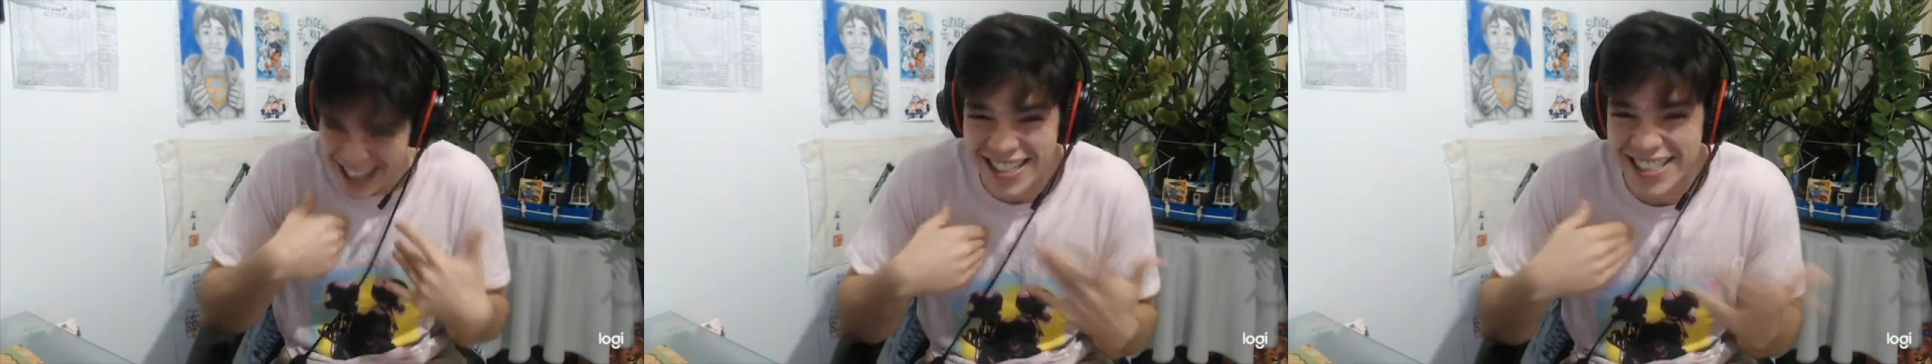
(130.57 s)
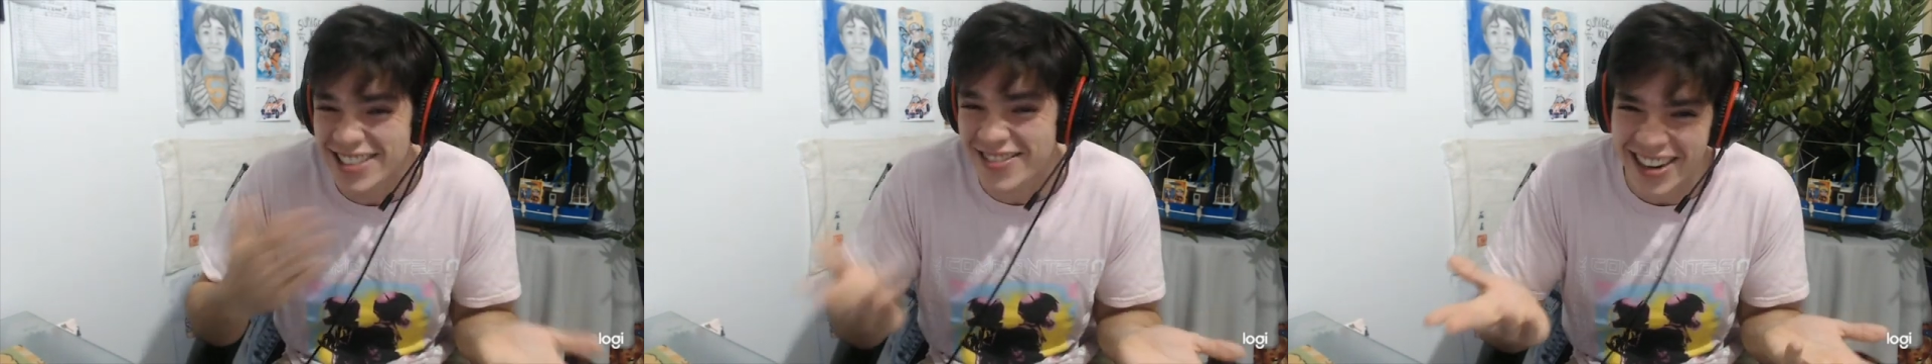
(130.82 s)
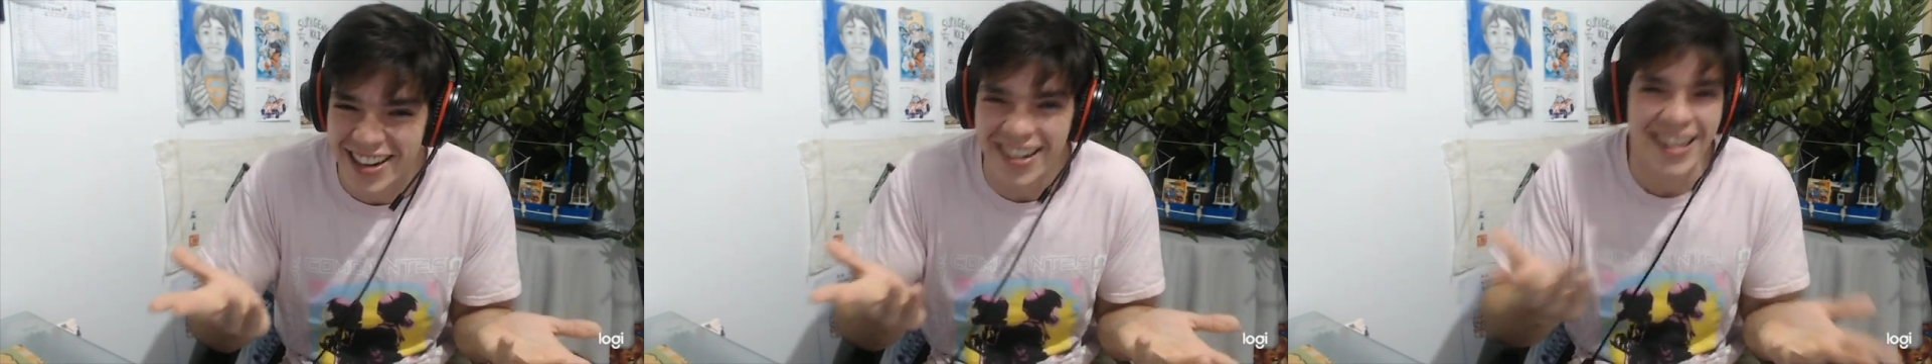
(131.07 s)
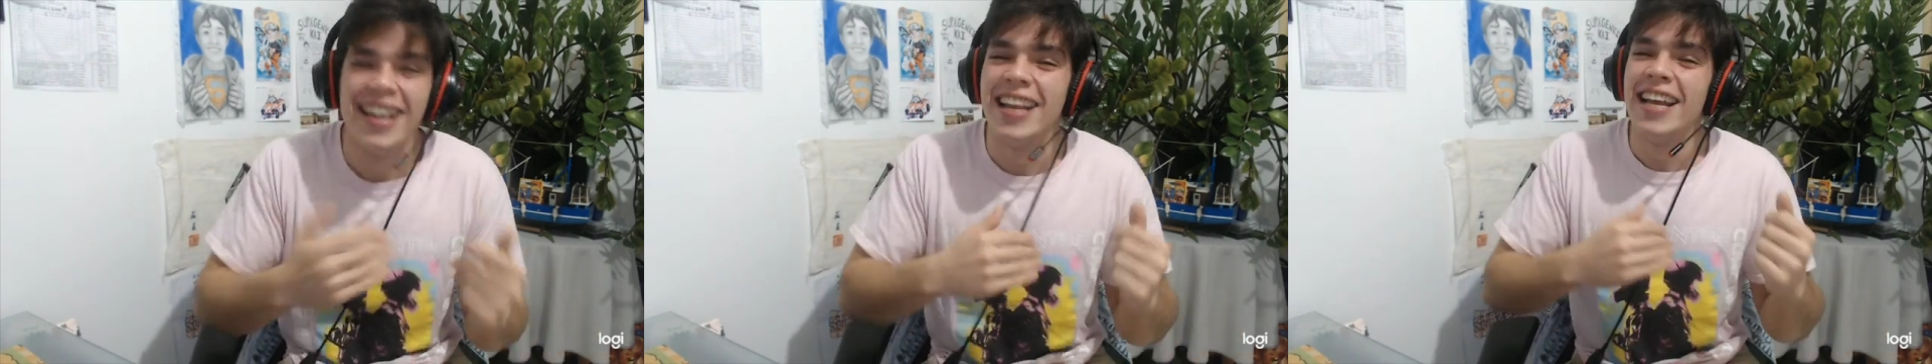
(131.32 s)
I swear.
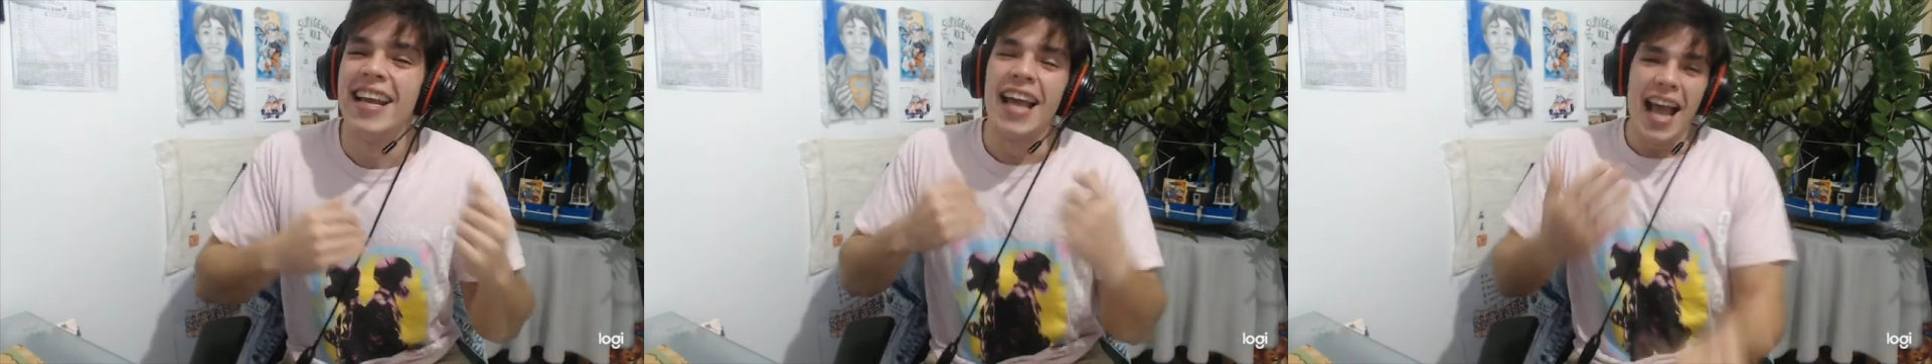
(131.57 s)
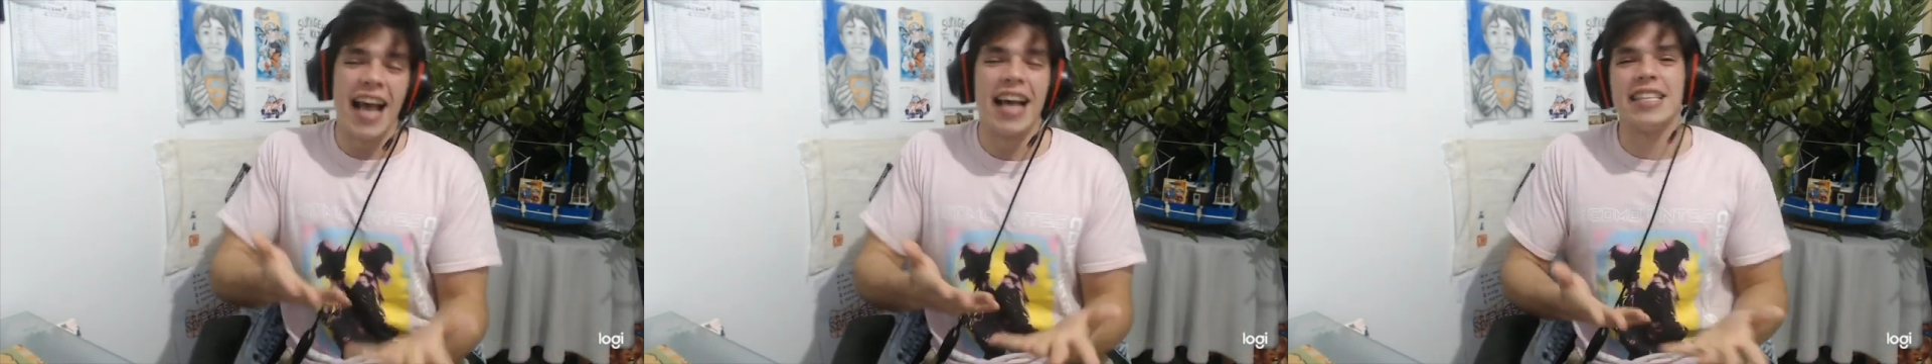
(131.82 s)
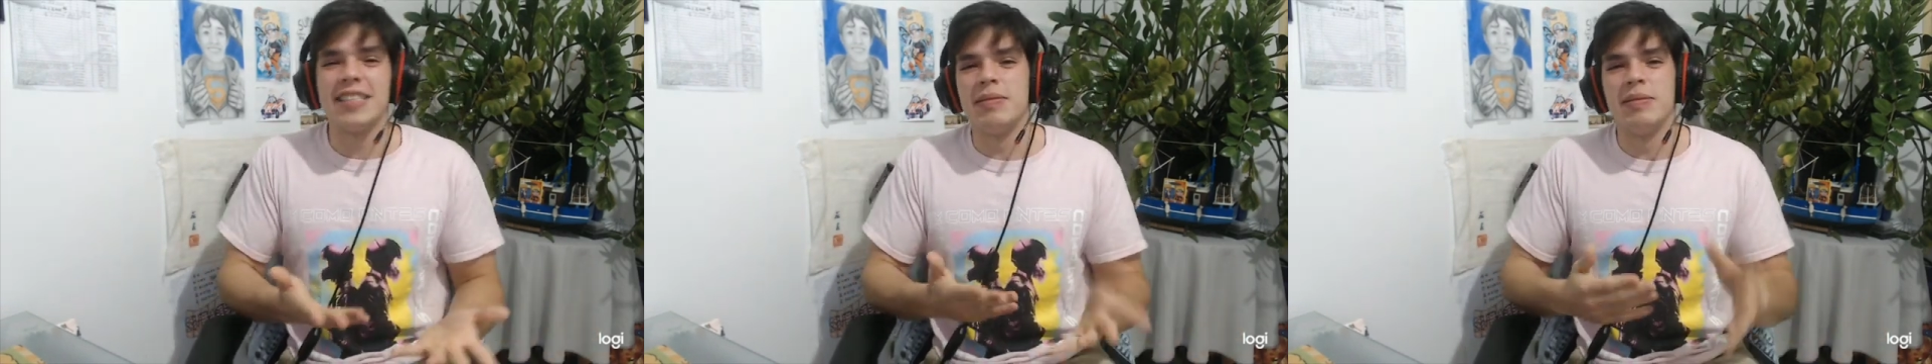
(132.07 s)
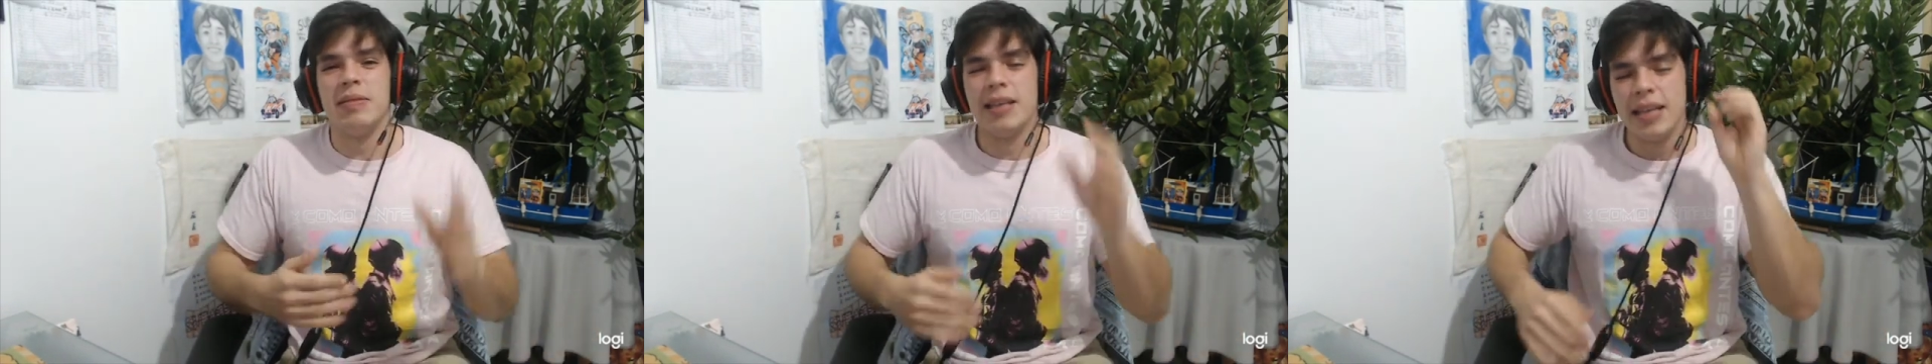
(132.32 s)
Has to be
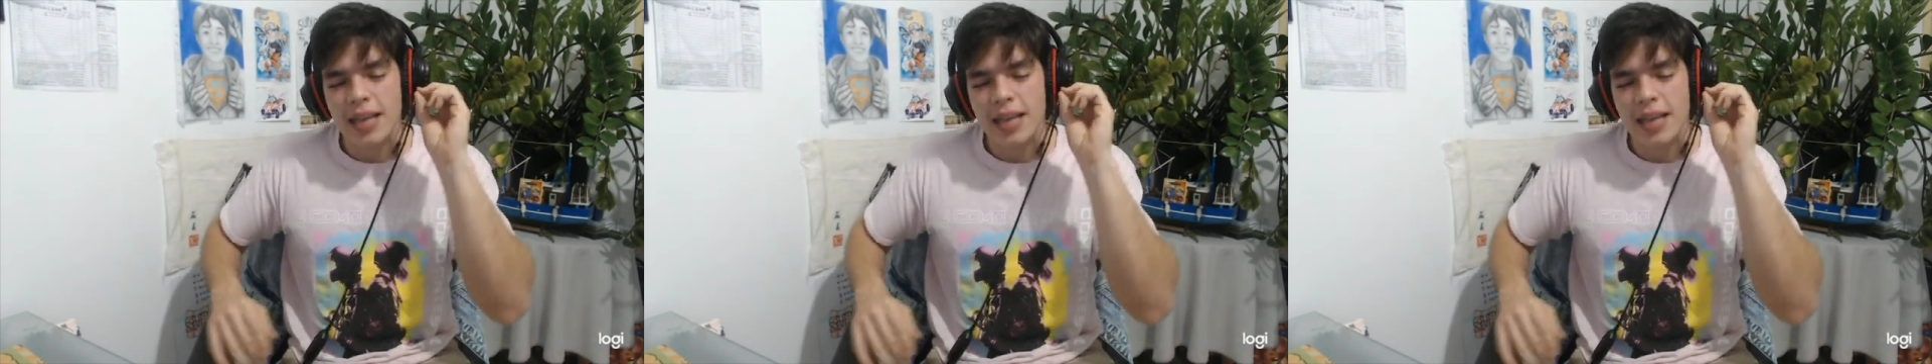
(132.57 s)
me.